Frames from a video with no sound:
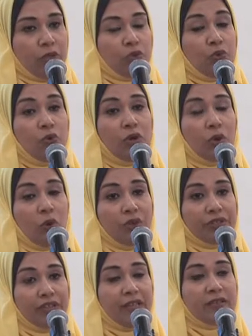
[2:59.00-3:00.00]
tool or
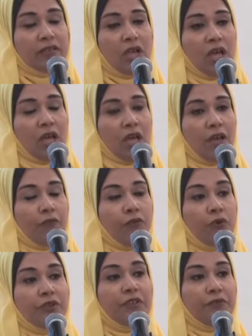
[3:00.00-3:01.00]
test
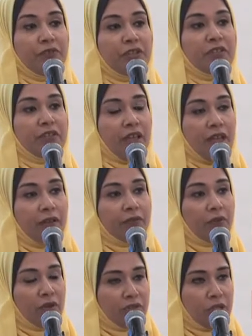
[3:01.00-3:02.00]
for different health
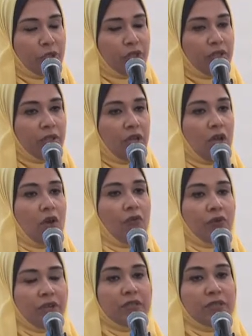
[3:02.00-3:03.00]
conditions.
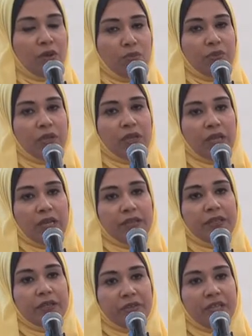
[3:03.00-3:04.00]
For example, a
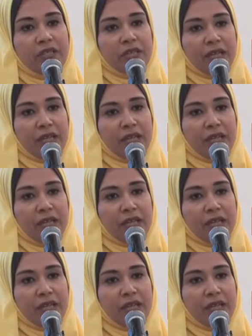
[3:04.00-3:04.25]
decrease